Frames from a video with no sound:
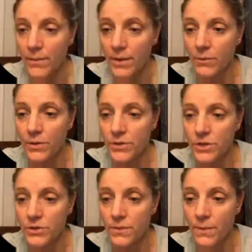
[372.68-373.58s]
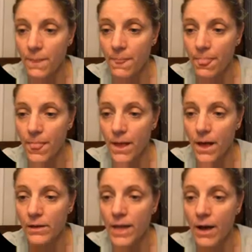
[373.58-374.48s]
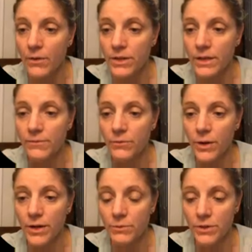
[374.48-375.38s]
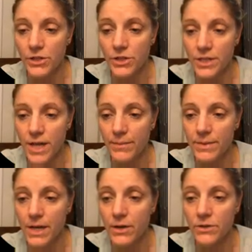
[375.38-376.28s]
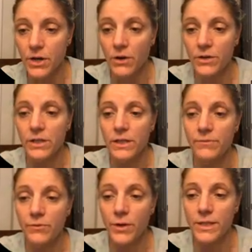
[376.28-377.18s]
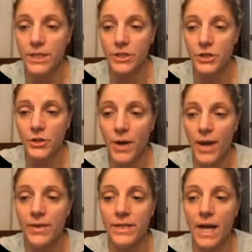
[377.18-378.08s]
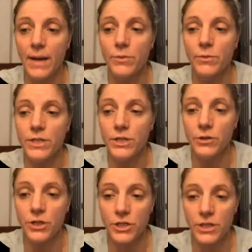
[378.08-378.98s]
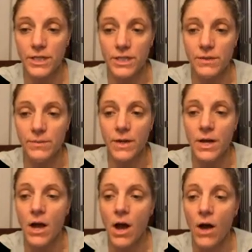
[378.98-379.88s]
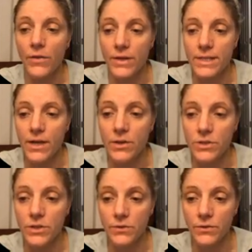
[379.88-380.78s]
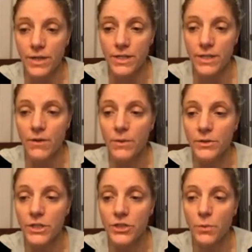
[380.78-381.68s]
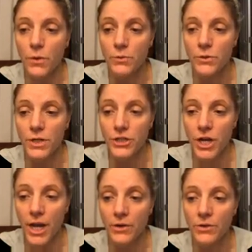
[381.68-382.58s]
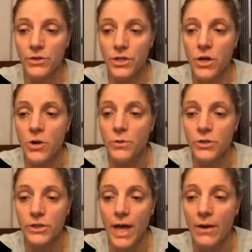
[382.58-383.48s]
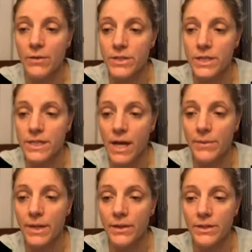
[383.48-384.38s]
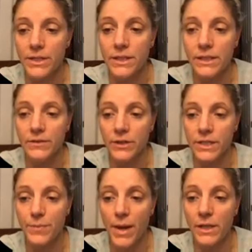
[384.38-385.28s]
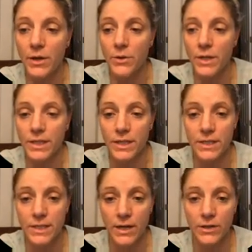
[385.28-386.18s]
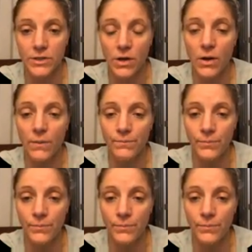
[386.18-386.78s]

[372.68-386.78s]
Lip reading: which allow the lymphoid, which the M cells are the lymphoid tissue, and the type 3 secretion system on the cell surface of multi-protein channels, which allows the salmonella to deliver its payload into the cytosol,